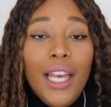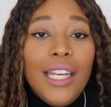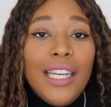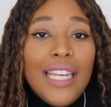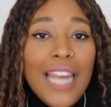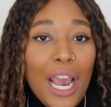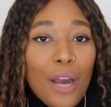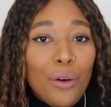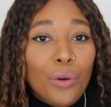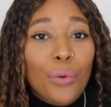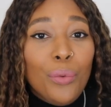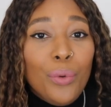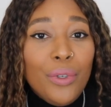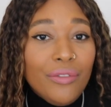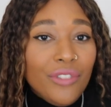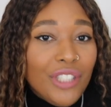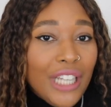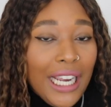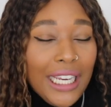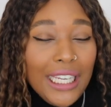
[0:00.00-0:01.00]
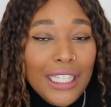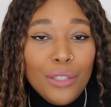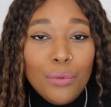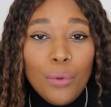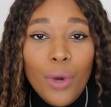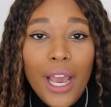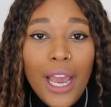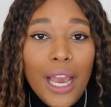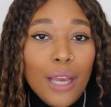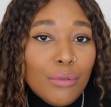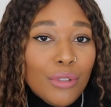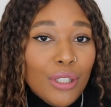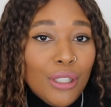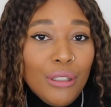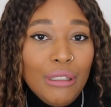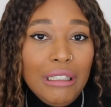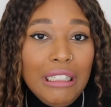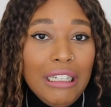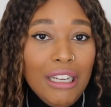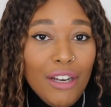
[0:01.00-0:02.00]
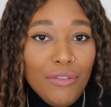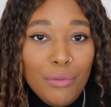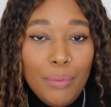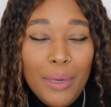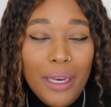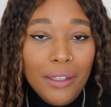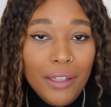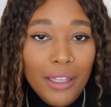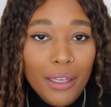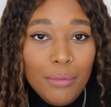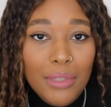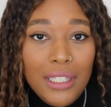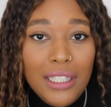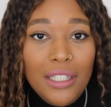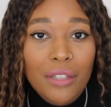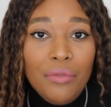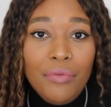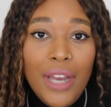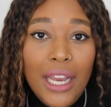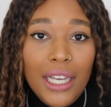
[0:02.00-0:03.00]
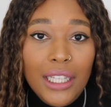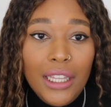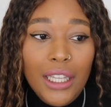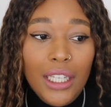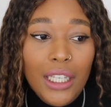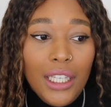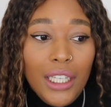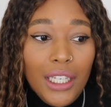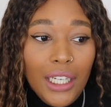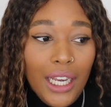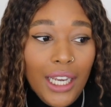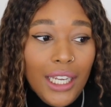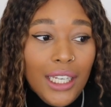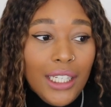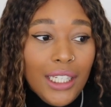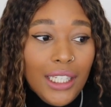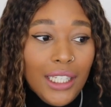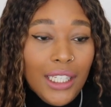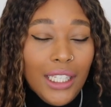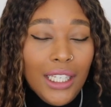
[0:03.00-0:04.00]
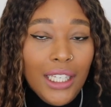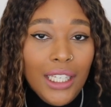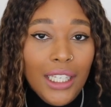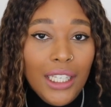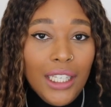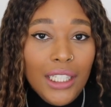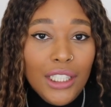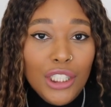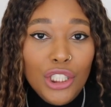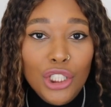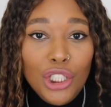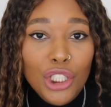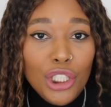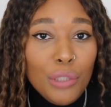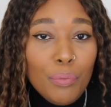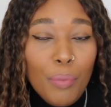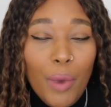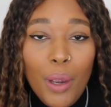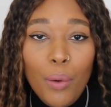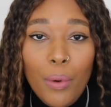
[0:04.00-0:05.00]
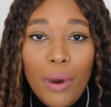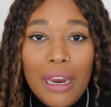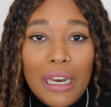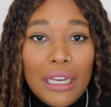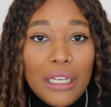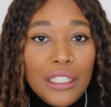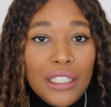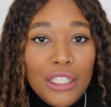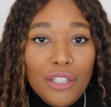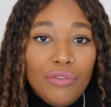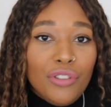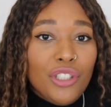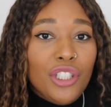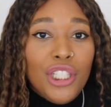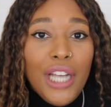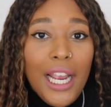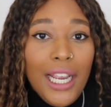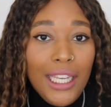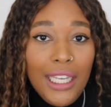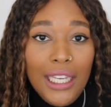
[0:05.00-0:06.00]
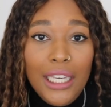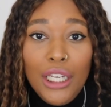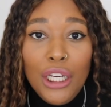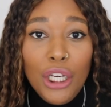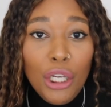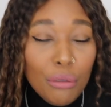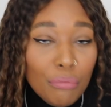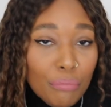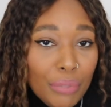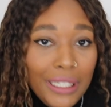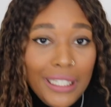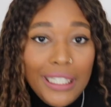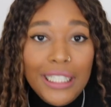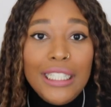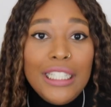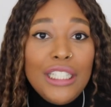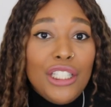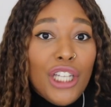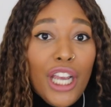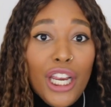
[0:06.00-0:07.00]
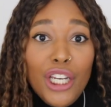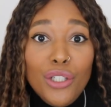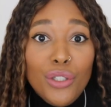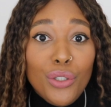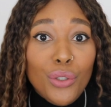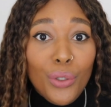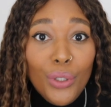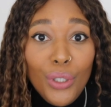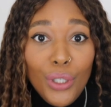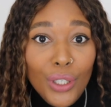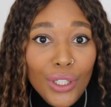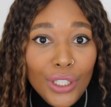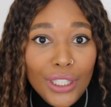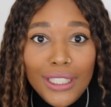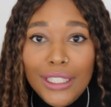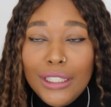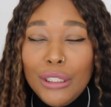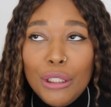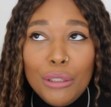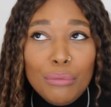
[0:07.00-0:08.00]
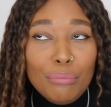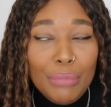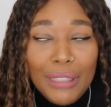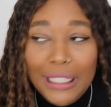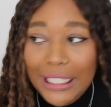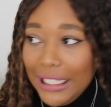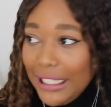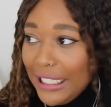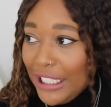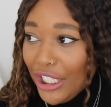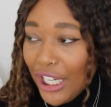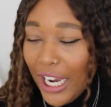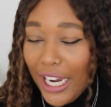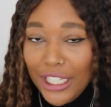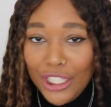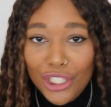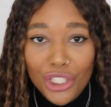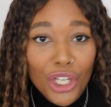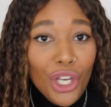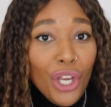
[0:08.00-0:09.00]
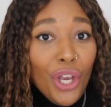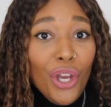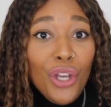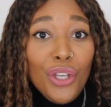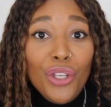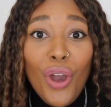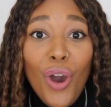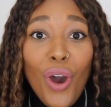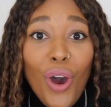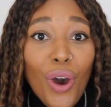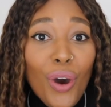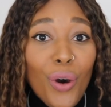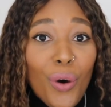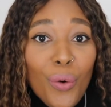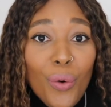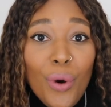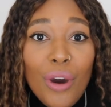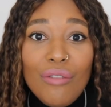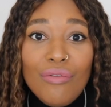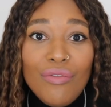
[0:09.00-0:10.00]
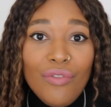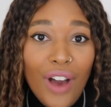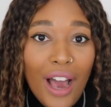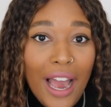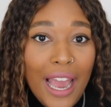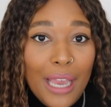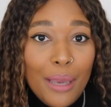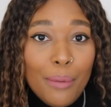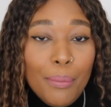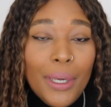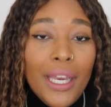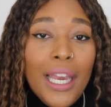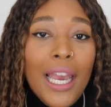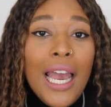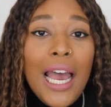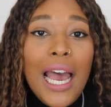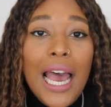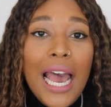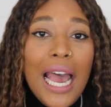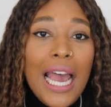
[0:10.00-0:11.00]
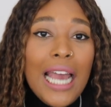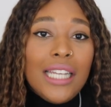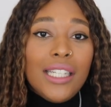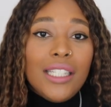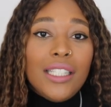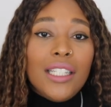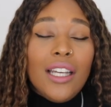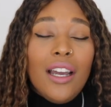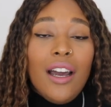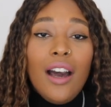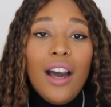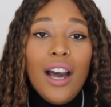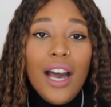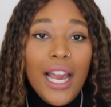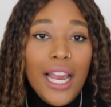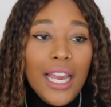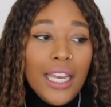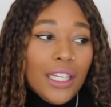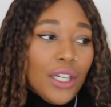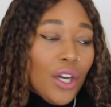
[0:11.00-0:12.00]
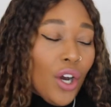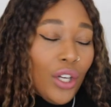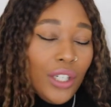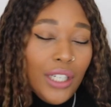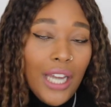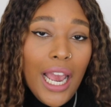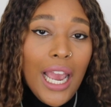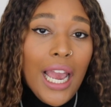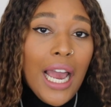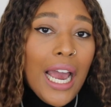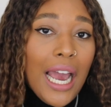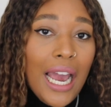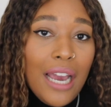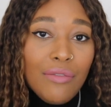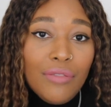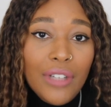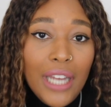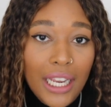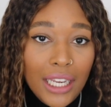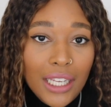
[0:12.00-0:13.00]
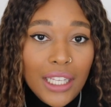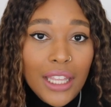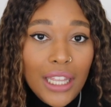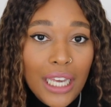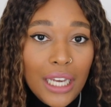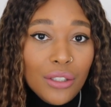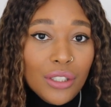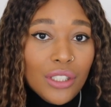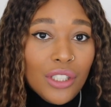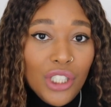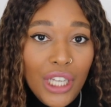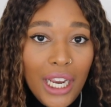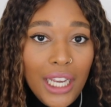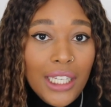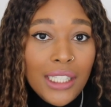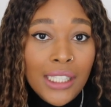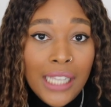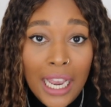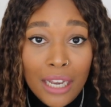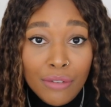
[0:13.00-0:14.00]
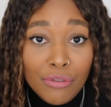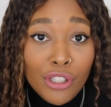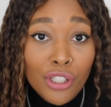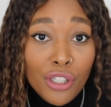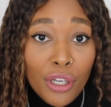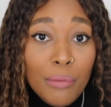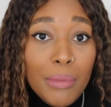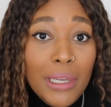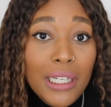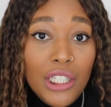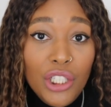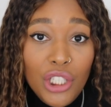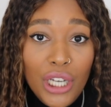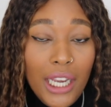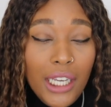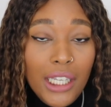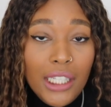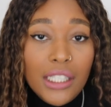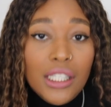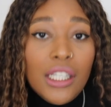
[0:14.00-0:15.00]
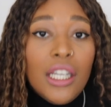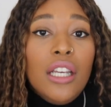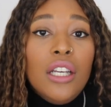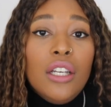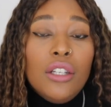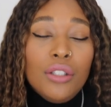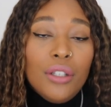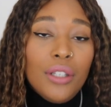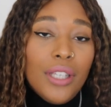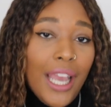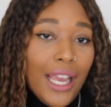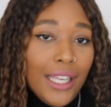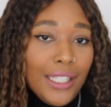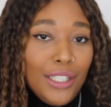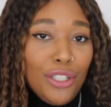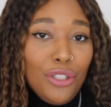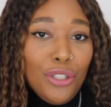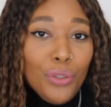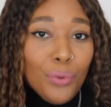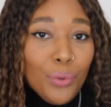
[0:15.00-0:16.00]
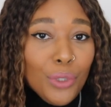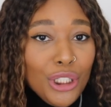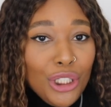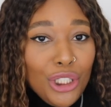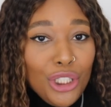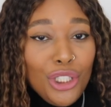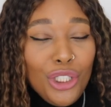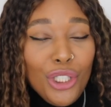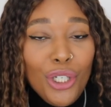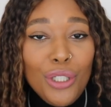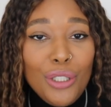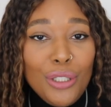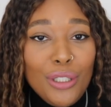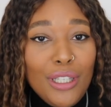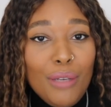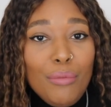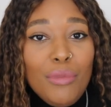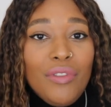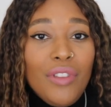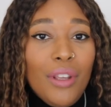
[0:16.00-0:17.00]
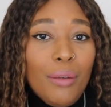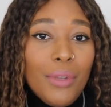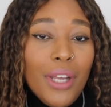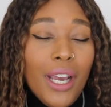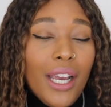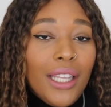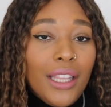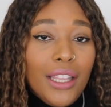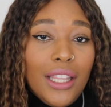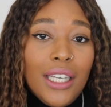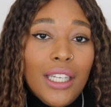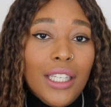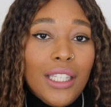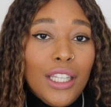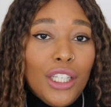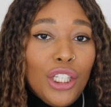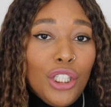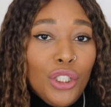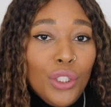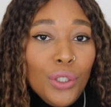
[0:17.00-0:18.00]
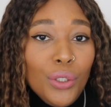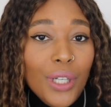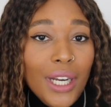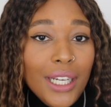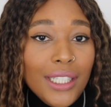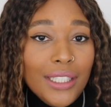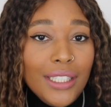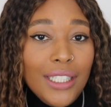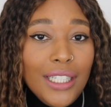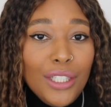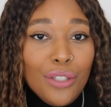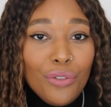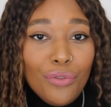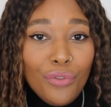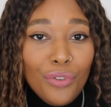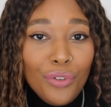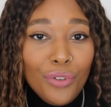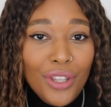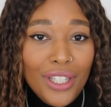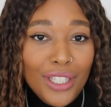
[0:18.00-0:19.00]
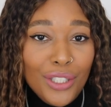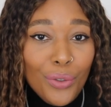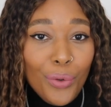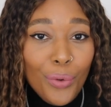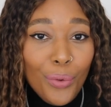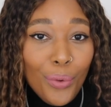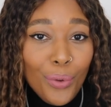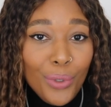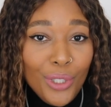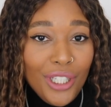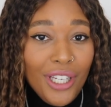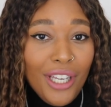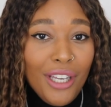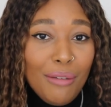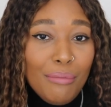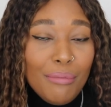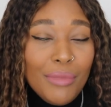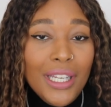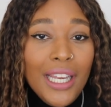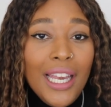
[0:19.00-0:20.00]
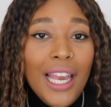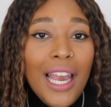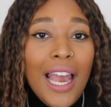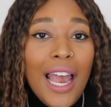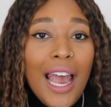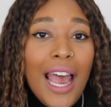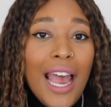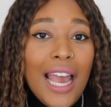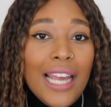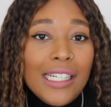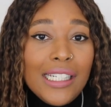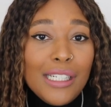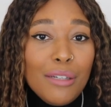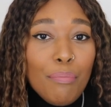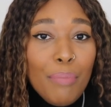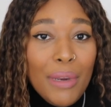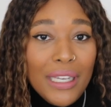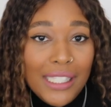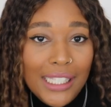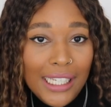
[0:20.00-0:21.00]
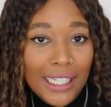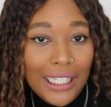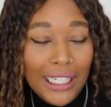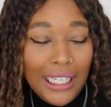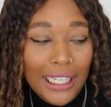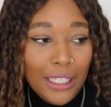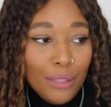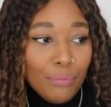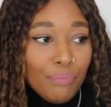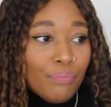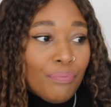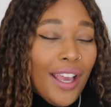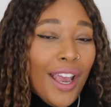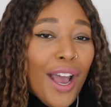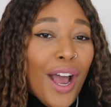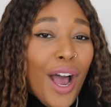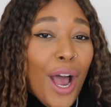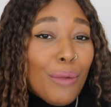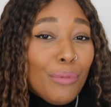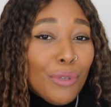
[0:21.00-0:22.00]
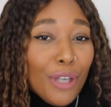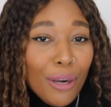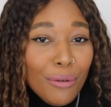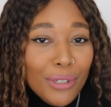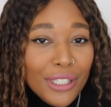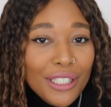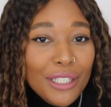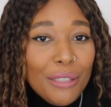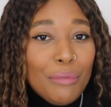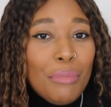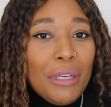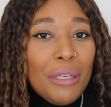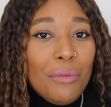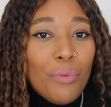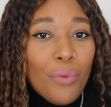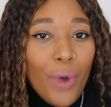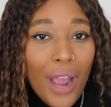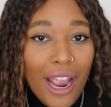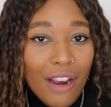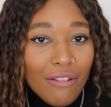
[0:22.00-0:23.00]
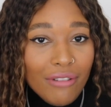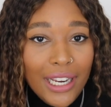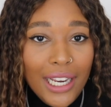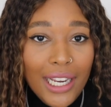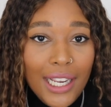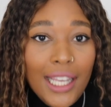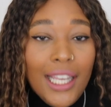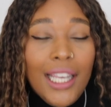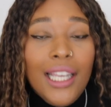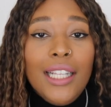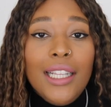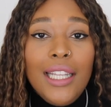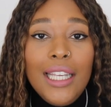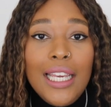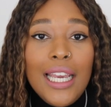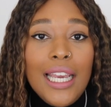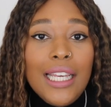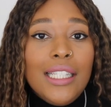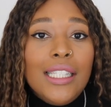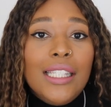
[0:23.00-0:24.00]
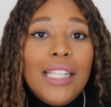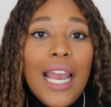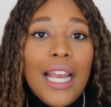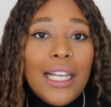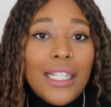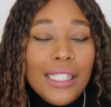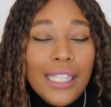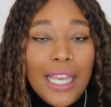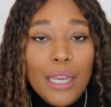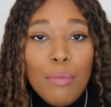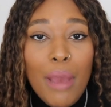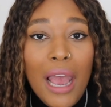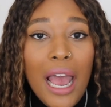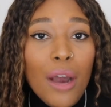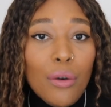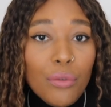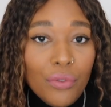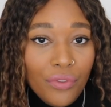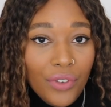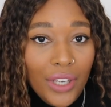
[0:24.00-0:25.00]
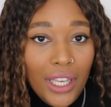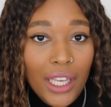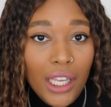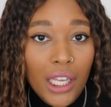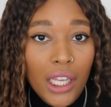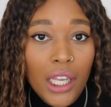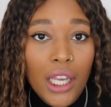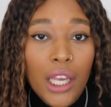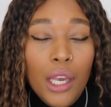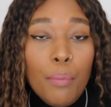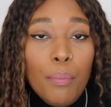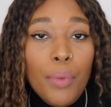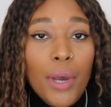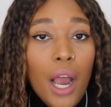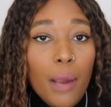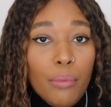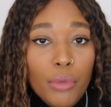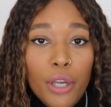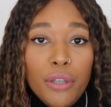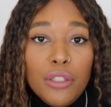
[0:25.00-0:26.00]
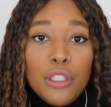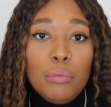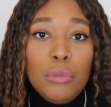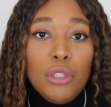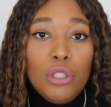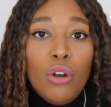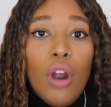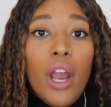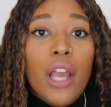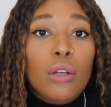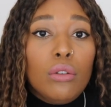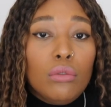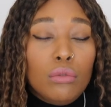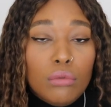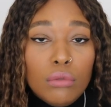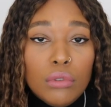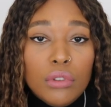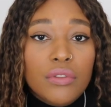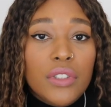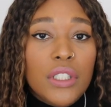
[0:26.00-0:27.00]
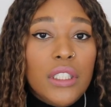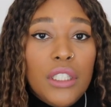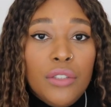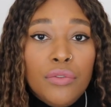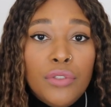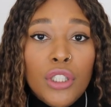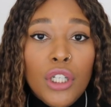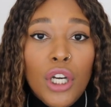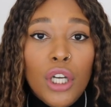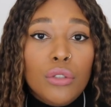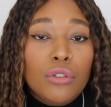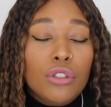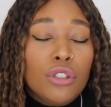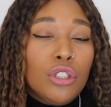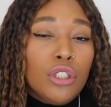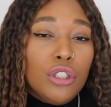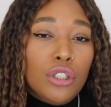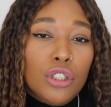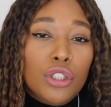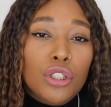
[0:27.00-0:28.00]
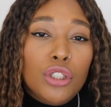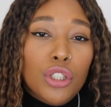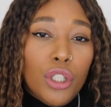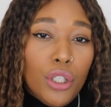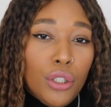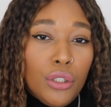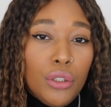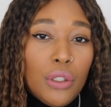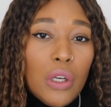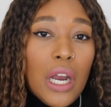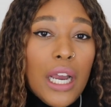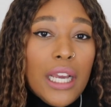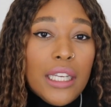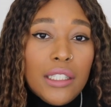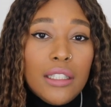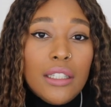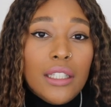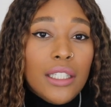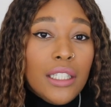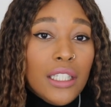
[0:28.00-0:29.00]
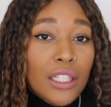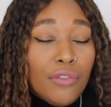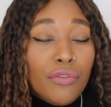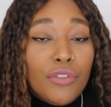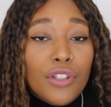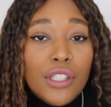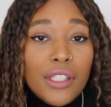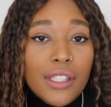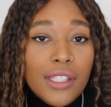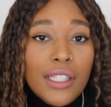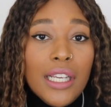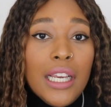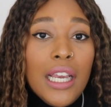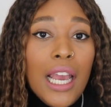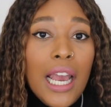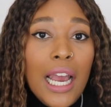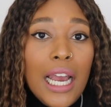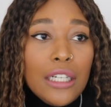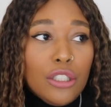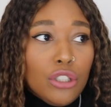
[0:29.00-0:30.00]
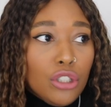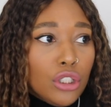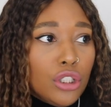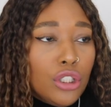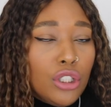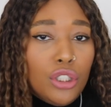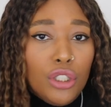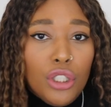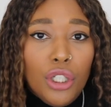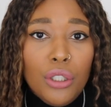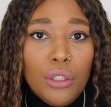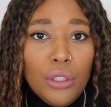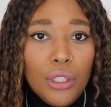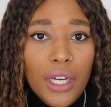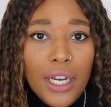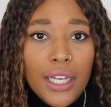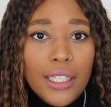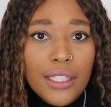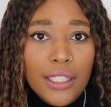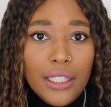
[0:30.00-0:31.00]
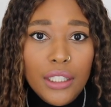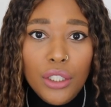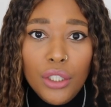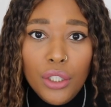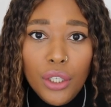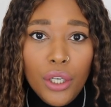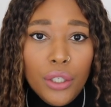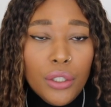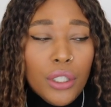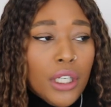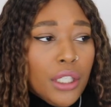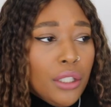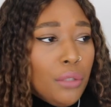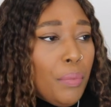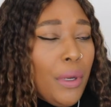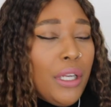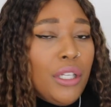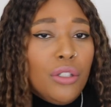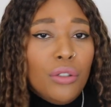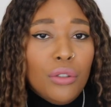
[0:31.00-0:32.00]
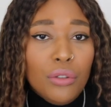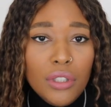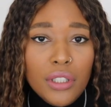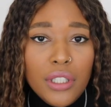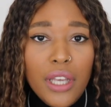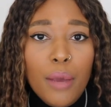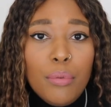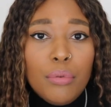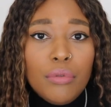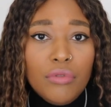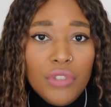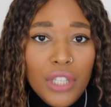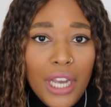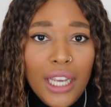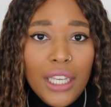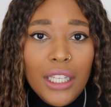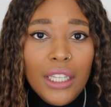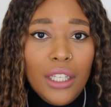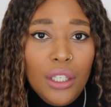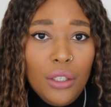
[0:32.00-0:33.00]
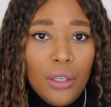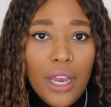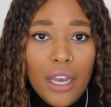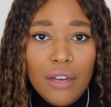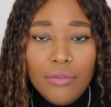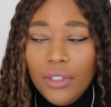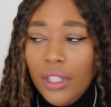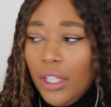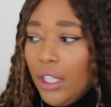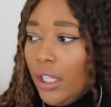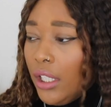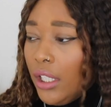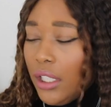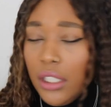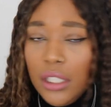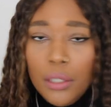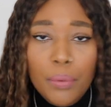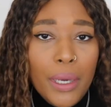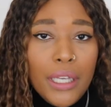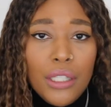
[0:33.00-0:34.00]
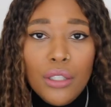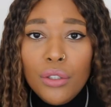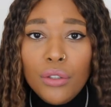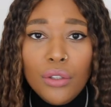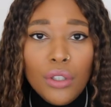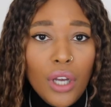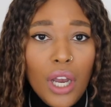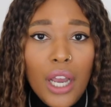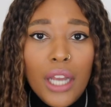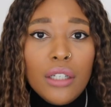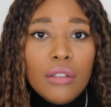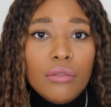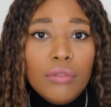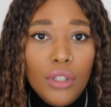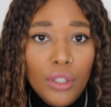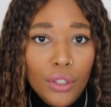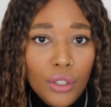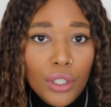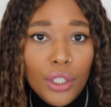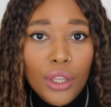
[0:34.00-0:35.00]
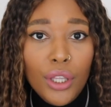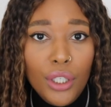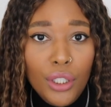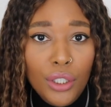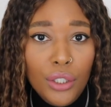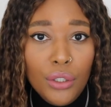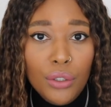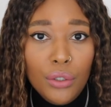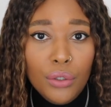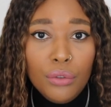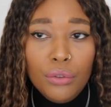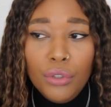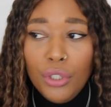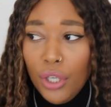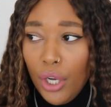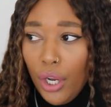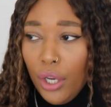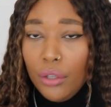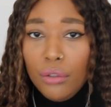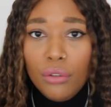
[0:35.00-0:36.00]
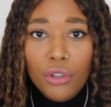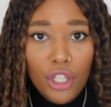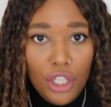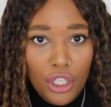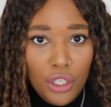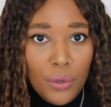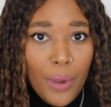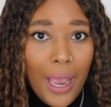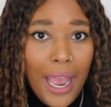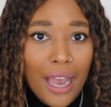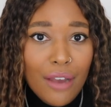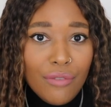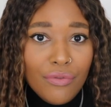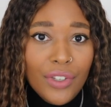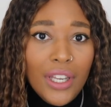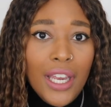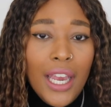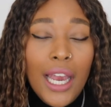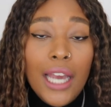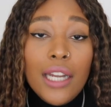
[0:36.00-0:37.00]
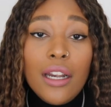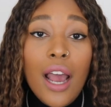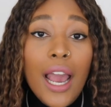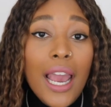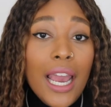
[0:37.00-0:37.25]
Now, with jackets, what I absolutely love about them is the fact that like just by wearing a different jacket can completely change your look and completely change your whole vibe and I can't lie I have like a thousand jackets I have so many jackets so yes I just wanted to show you some of them that I think that you guys need for this autumn and basically I'm going to be wearing the exact same outfit but I'm going to be trying on all of the different coats just to show you guys the difference and just to show you guys that you know depending on the type of jacket that you have depends on the kind of look that you you know that you have and I